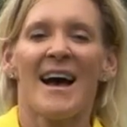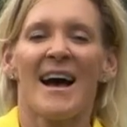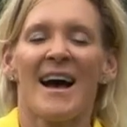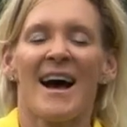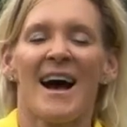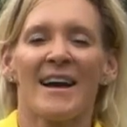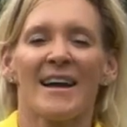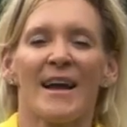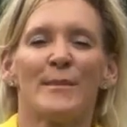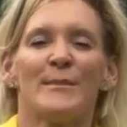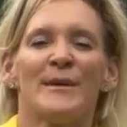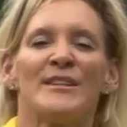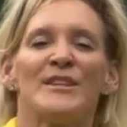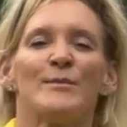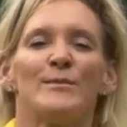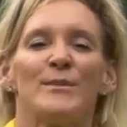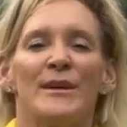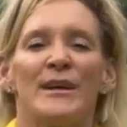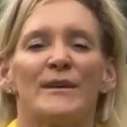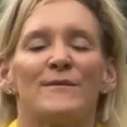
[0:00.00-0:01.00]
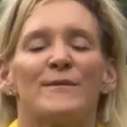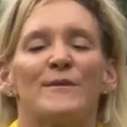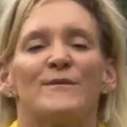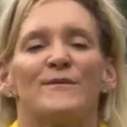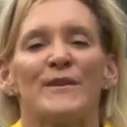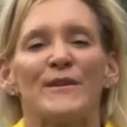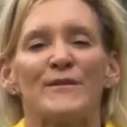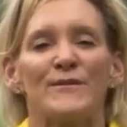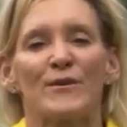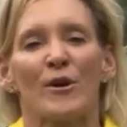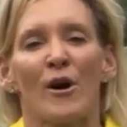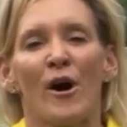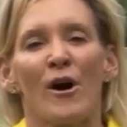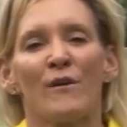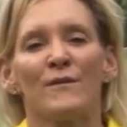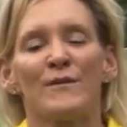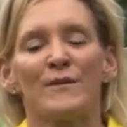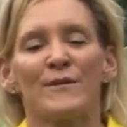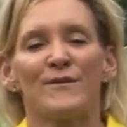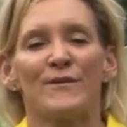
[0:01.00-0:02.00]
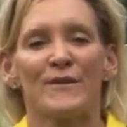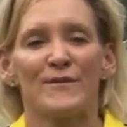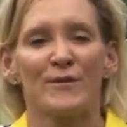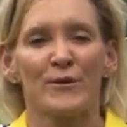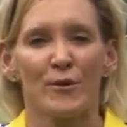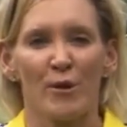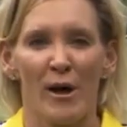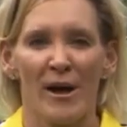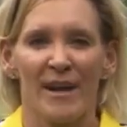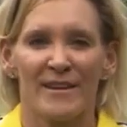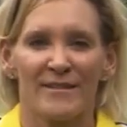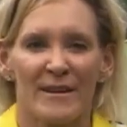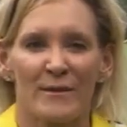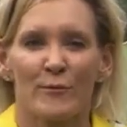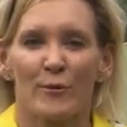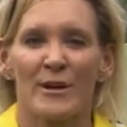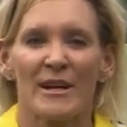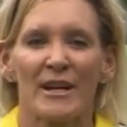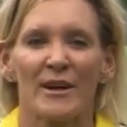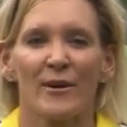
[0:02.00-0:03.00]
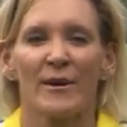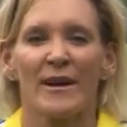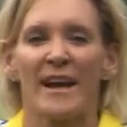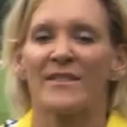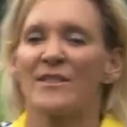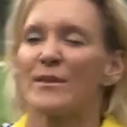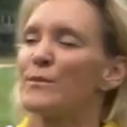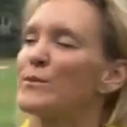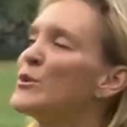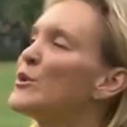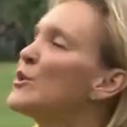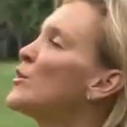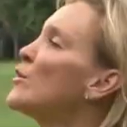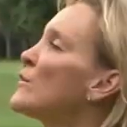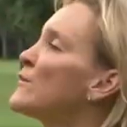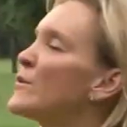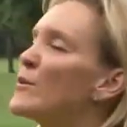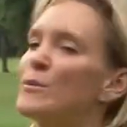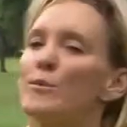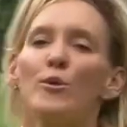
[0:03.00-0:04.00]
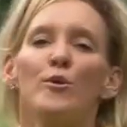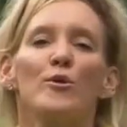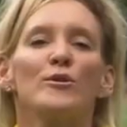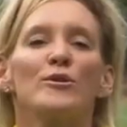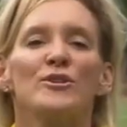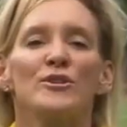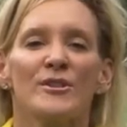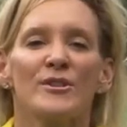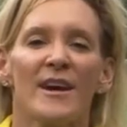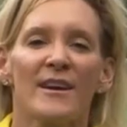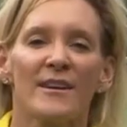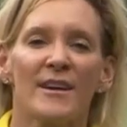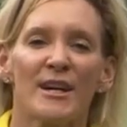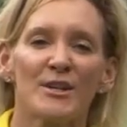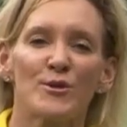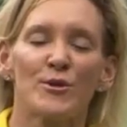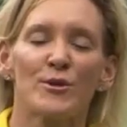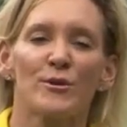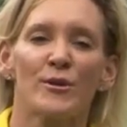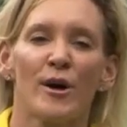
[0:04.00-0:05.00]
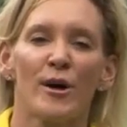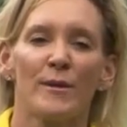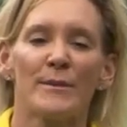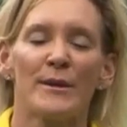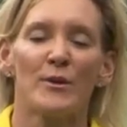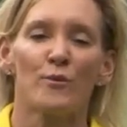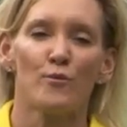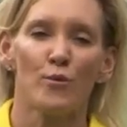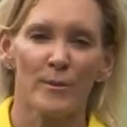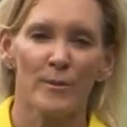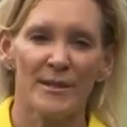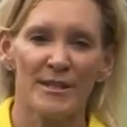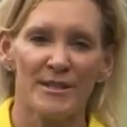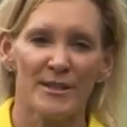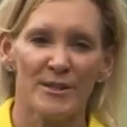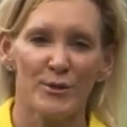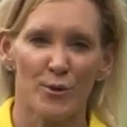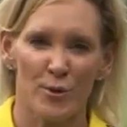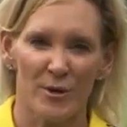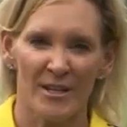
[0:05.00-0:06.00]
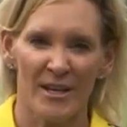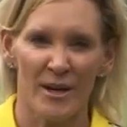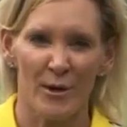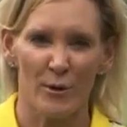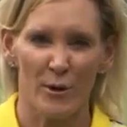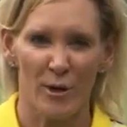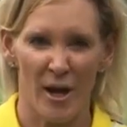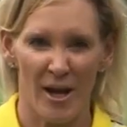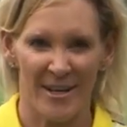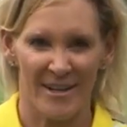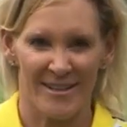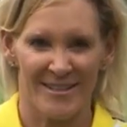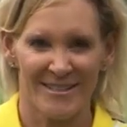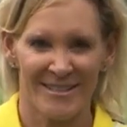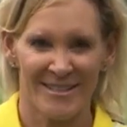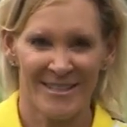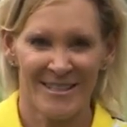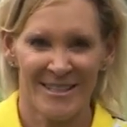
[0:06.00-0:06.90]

Hi, I'm Mindi B from Fit for Golf, Fit for Life, and we're here at the beautiful Porter's Neck Country Club in Wilmington, North Carolina.